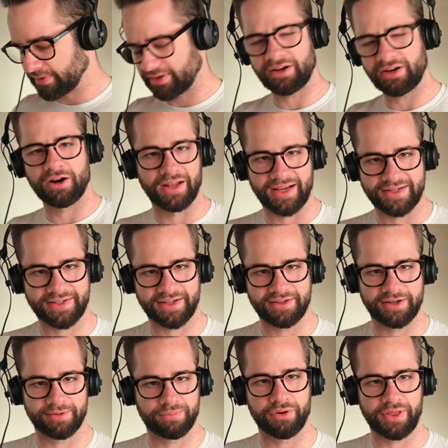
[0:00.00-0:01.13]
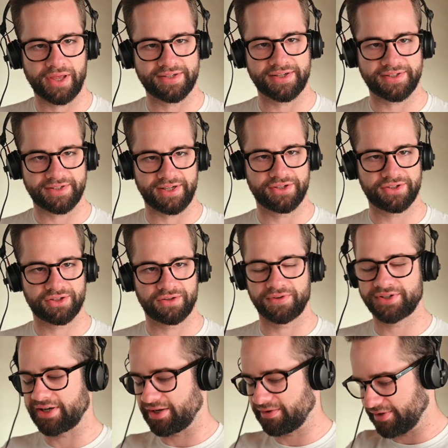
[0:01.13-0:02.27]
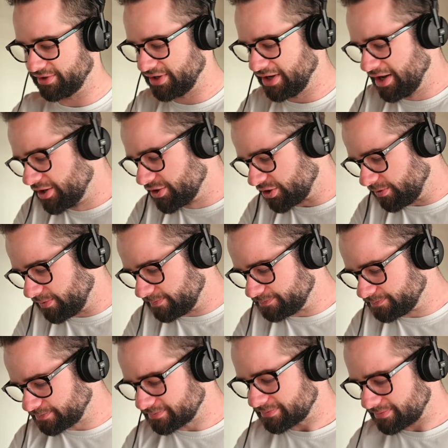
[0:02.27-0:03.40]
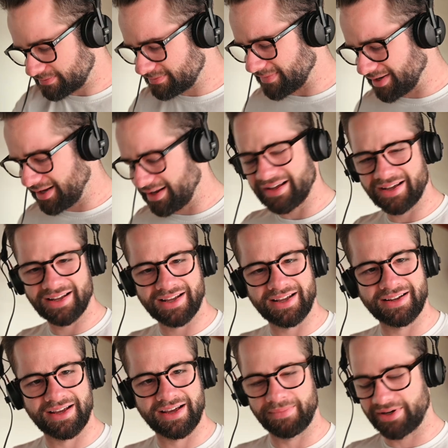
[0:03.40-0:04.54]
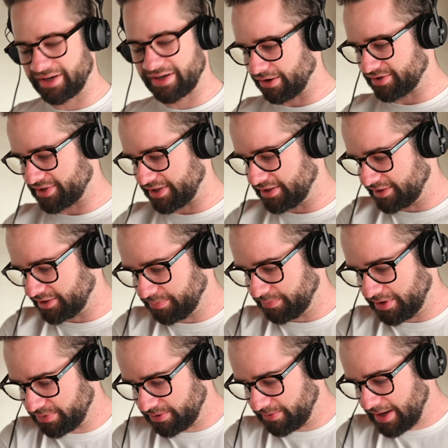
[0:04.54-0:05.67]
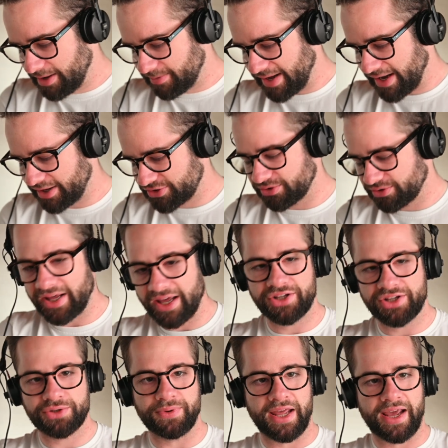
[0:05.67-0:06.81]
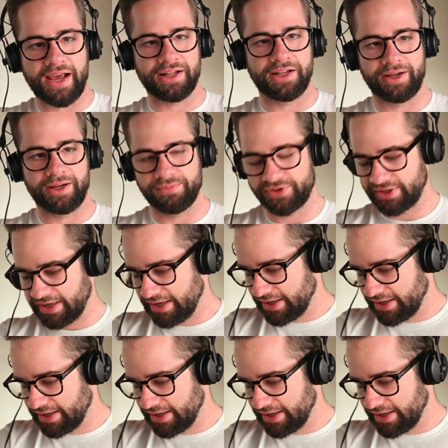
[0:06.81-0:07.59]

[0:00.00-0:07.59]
They're both SSE, server-side events. So I'm digressing a little bit, but back to A2A LLMs.